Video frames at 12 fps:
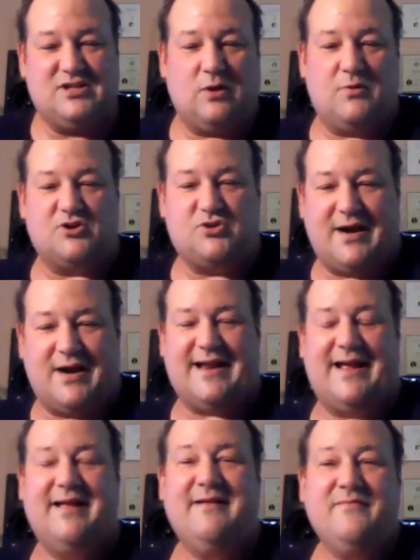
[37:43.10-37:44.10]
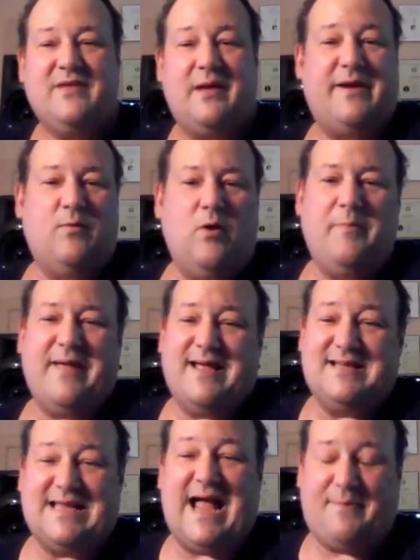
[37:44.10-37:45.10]
And so we're trying to, it won't
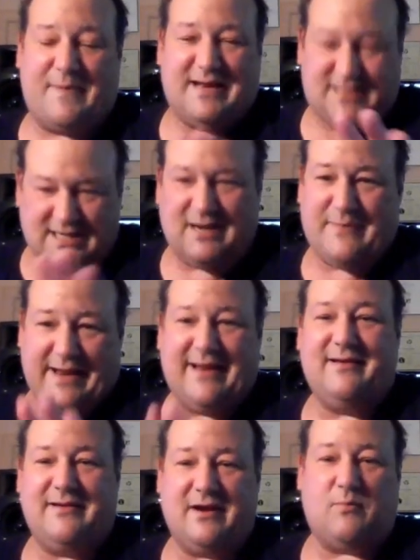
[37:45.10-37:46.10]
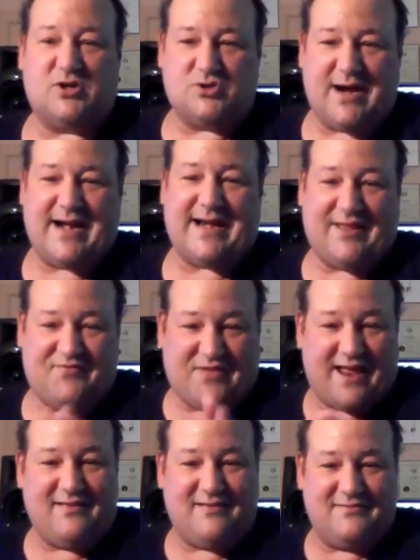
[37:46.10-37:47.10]
be exact, but it's going to be, we're trying to
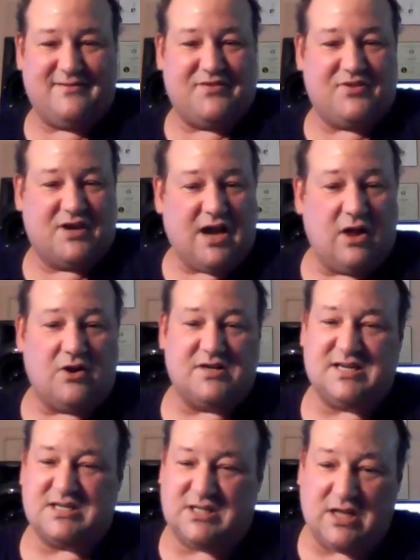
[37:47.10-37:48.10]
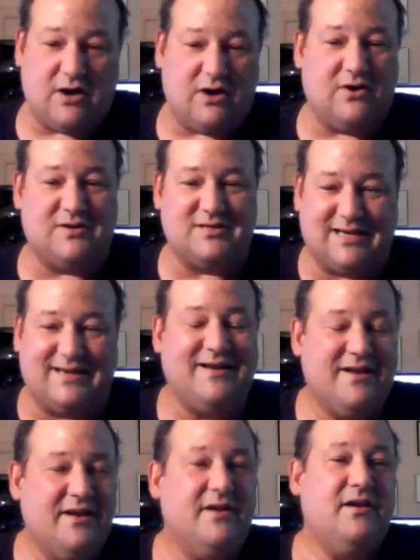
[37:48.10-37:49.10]
get the colors as close.
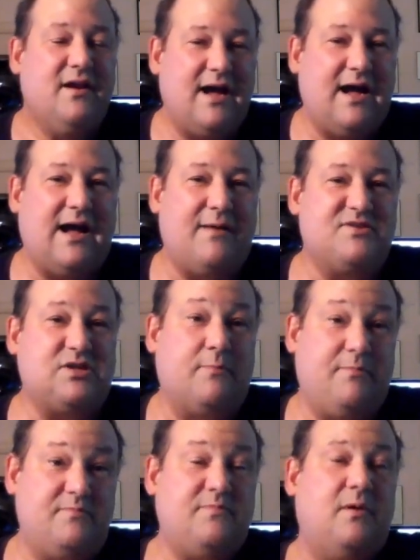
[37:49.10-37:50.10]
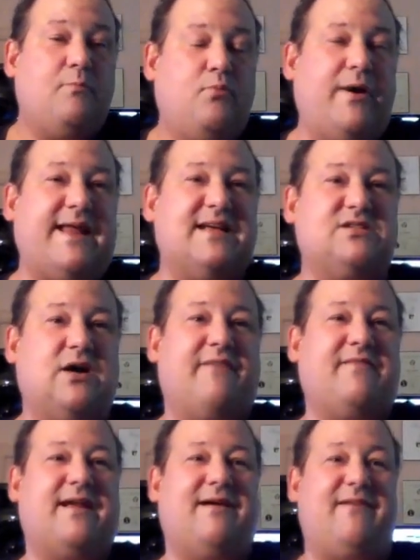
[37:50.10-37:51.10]
And so point is,
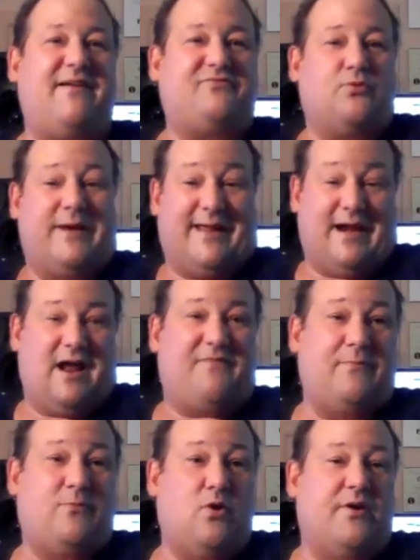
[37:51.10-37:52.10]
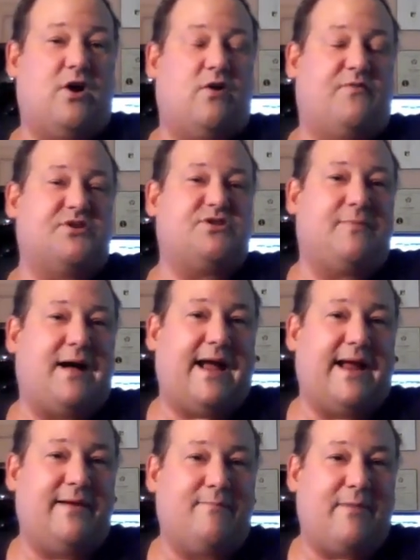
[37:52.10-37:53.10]
though, after we get off, I'm going over to
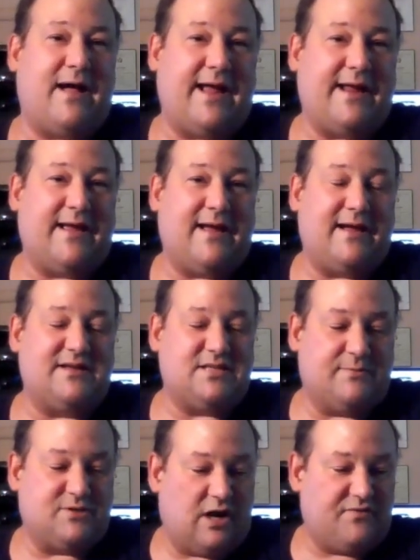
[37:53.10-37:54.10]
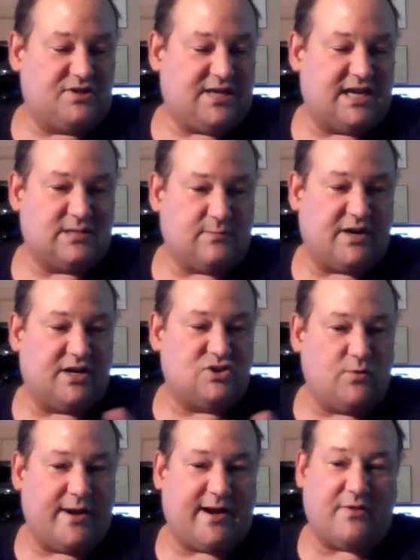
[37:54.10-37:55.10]
my cinematographer's house, and we're
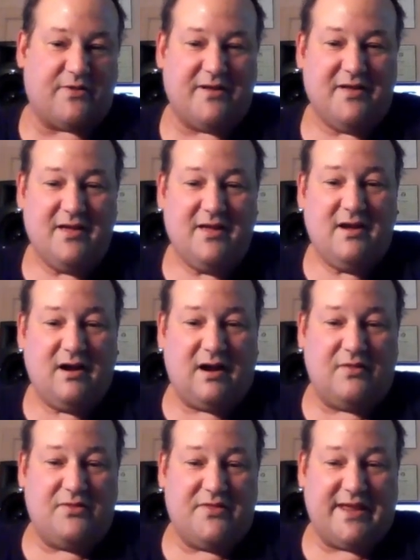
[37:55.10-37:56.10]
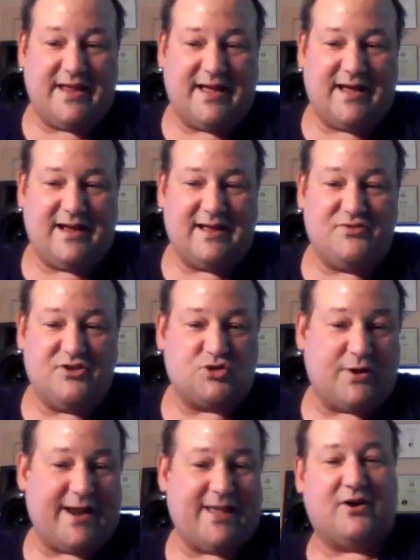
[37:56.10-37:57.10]
going to tweak on
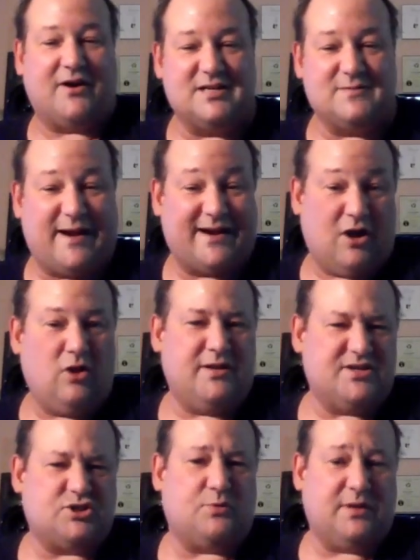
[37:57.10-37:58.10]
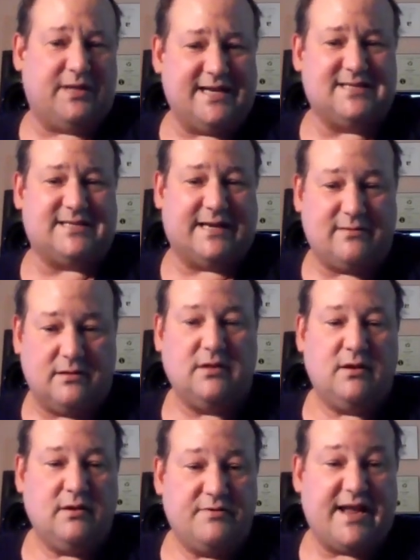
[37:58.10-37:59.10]
the trailer, because my goal is to release it
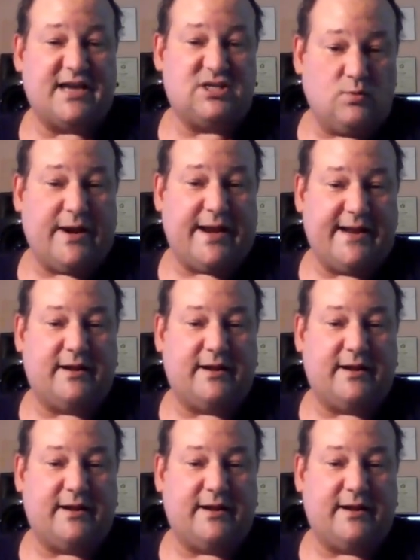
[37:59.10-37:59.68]
next